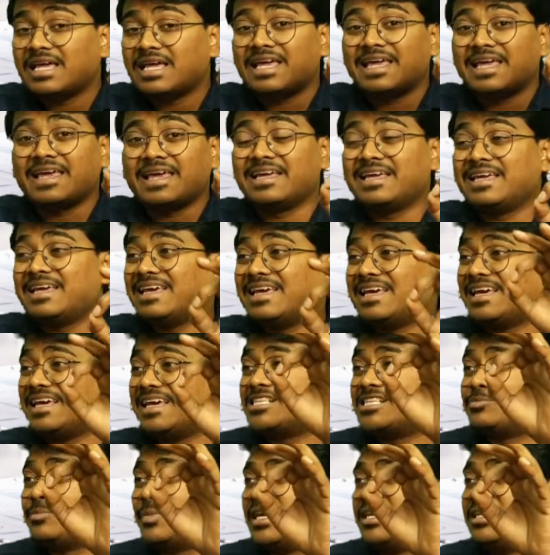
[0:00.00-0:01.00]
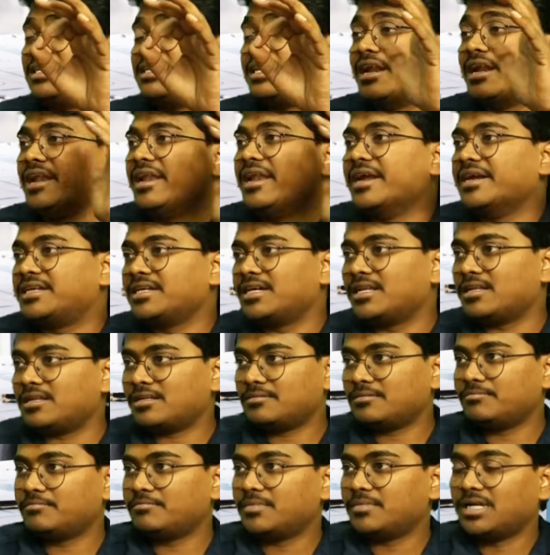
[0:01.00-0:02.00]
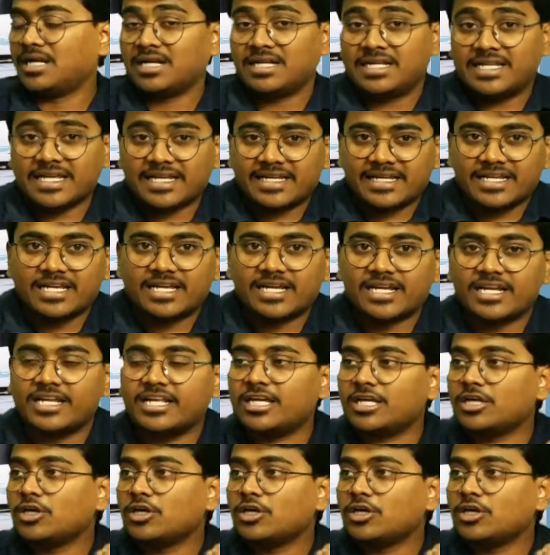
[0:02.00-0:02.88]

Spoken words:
engagement letter? Technically